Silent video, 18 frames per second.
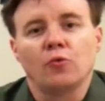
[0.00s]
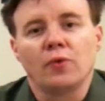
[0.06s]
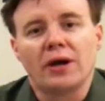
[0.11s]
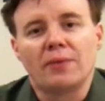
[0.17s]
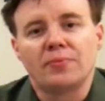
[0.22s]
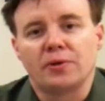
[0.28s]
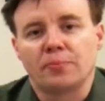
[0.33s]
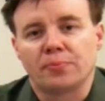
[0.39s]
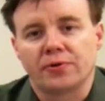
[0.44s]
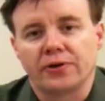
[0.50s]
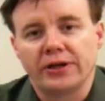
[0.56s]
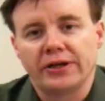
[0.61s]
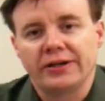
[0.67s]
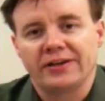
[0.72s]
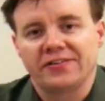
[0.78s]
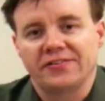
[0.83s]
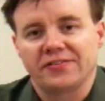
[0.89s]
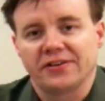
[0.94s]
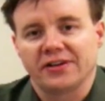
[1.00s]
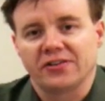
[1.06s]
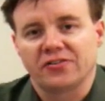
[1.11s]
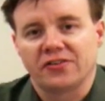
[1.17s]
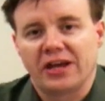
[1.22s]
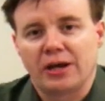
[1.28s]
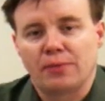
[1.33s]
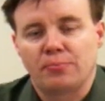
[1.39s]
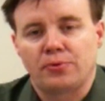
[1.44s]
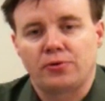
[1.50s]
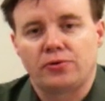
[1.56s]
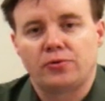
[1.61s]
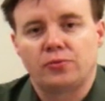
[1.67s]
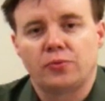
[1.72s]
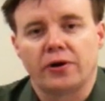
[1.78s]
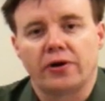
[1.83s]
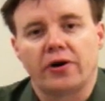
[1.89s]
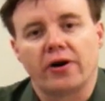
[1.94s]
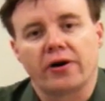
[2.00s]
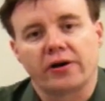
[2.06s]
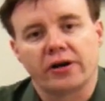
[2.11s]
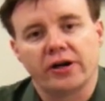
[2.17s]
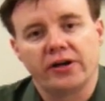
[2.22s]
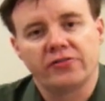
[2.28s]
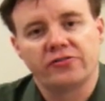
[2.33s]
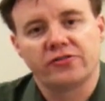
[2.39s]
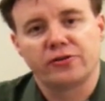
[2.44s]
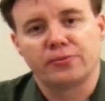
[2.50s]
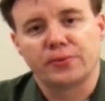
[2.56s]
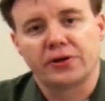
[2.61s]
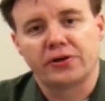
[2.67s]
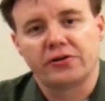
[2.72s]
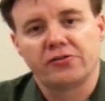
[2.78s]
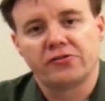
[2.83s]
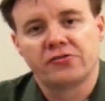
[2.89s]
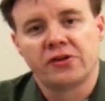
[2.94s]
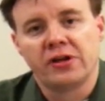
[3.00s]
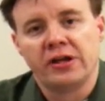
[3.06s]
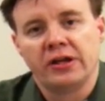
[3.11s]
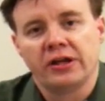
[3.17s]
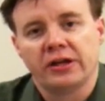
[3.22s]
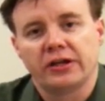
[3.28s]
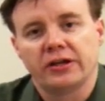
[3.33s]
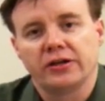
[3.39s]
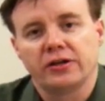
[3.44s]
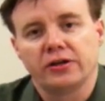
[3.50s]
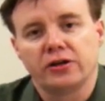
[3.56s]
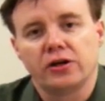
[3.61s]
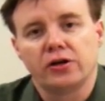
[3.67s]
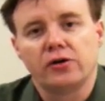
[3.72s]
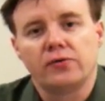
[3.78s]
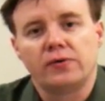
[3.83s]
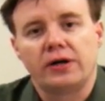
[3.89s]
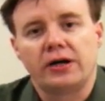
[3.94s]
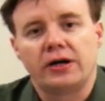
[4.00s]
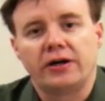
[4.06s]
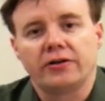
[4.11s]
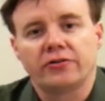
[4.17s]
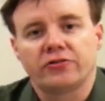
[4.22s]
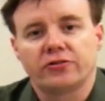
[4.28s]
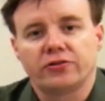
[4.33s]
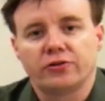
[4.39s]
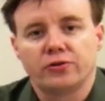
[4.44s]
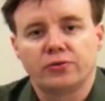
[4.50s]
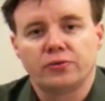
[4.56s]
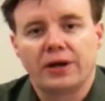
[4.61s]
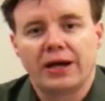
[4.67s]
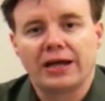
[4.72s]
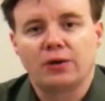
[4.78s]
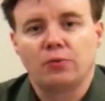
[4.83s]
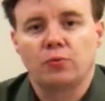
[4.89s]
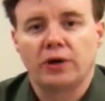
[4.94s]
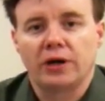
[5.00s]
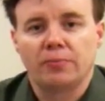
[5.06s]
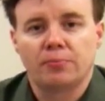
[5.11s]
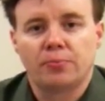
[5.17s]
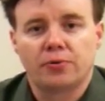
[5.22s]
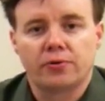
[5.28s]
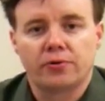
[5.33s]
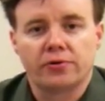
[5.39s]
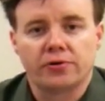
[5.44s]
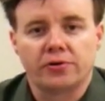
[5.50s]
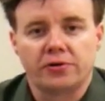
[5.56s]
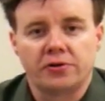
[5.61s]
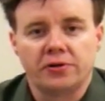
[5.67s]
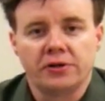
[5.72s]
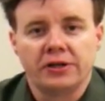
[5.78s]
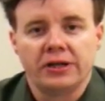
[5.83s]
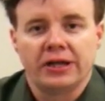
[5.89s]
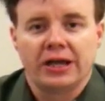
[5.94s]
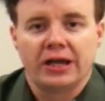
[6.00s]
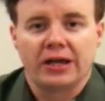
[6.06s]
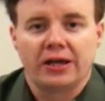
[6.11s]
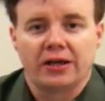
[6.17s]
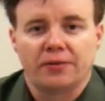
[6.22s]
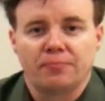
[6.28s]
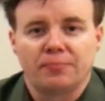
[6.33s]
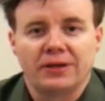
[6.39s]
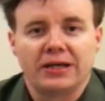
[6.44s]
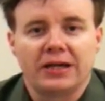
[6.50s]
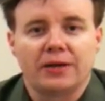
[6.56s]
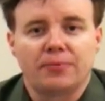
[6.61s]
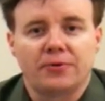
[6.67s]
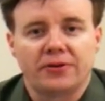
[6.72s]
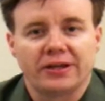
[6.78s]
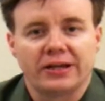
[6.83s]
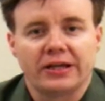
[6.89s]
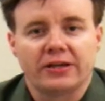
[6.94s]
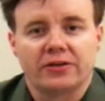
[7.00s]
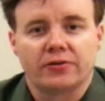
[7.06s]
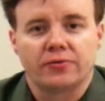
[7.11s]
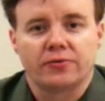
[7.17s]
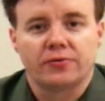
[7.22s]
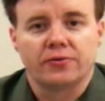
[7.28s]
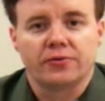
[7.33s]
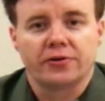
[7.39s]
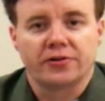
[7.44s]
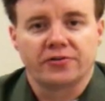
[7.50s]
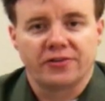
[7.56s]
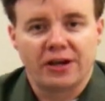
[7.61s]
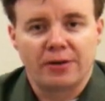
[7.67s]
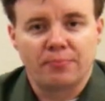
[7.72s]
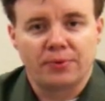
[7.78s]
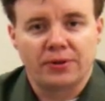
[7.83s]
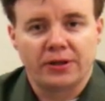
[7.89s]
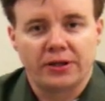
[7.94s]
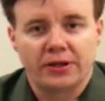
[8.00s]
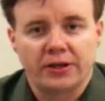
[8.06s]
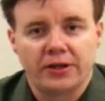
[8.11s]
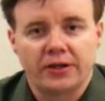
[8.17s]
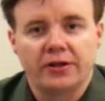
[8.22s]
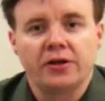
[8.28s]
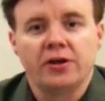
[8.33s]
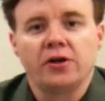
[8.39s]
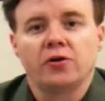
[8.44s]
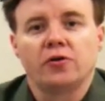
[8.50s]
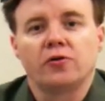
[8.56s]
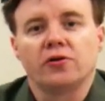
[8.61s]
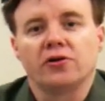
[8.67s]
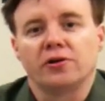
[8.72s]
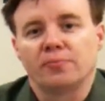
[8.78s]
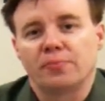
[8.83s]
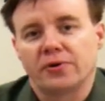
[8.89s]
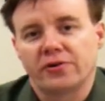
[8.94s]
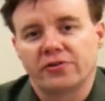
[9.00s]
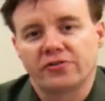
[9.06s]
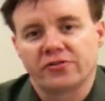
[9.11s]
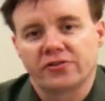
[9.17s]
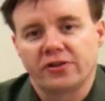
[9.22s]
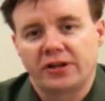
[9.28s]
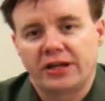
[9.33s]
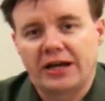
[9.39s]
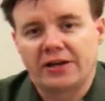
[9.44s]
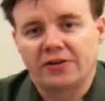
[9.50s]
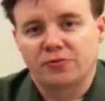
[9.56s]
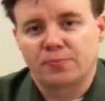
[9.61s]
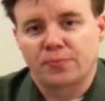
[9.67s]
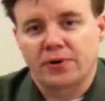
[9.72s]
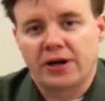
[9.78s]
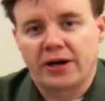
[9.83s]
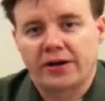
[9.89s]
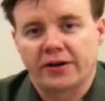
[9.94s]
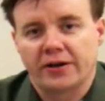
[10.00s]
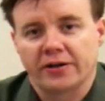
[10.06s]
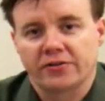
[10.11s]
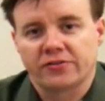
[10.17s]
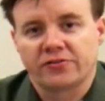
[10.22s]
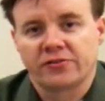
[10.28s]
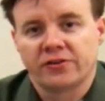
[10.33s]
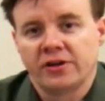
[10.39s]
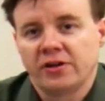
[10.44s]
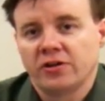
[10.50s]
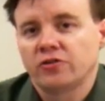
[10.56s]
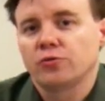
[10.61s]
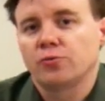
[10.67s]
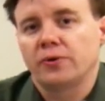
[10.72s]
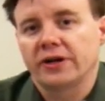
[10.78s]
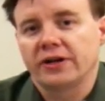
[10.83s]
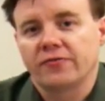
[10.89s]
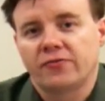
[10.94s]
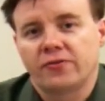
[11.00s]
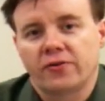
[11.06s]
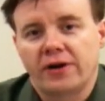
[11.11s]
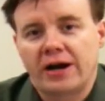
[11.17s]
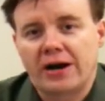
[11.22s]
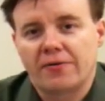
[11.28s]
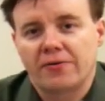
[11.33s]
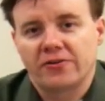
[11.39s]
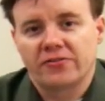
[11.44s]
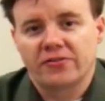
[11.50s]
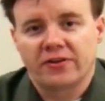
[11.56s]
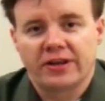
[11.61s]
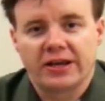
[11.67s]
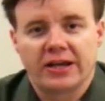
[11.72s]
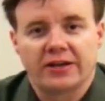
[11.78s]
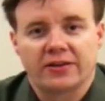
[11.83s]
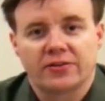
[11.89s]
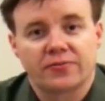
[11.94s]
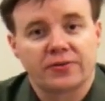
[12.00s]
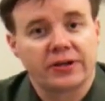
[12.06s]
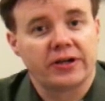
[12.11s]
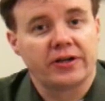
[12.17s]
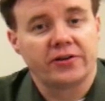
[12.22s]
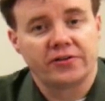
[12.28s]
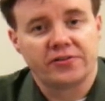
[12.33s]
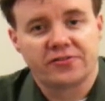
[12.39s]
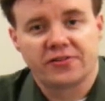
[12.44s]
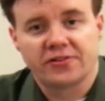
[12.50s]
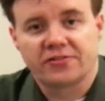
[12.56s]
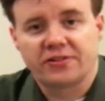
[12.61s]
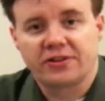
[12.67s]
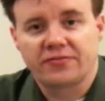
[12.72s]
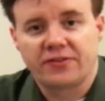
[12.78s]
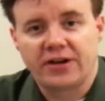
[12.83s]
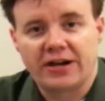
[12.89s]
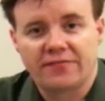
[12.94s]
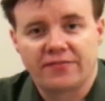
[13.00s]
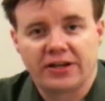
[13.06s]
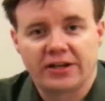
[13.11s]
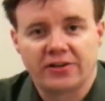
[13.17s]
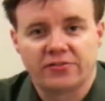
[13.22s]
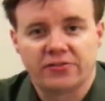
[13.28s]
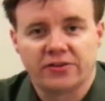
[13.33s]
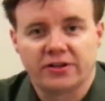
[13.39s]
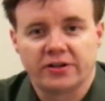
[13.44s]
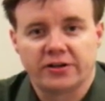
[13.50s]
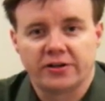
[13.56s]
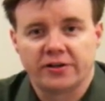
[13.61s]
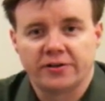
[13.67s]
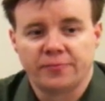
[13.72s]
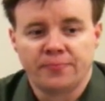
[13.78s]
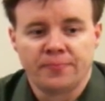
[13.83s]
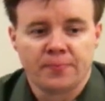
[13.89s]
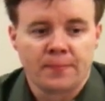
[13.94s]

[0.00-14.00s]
Web2Print is an example where our customers can go onto a web portal and be able to either order templated or personalized products 24 hours a day, 365 days a year.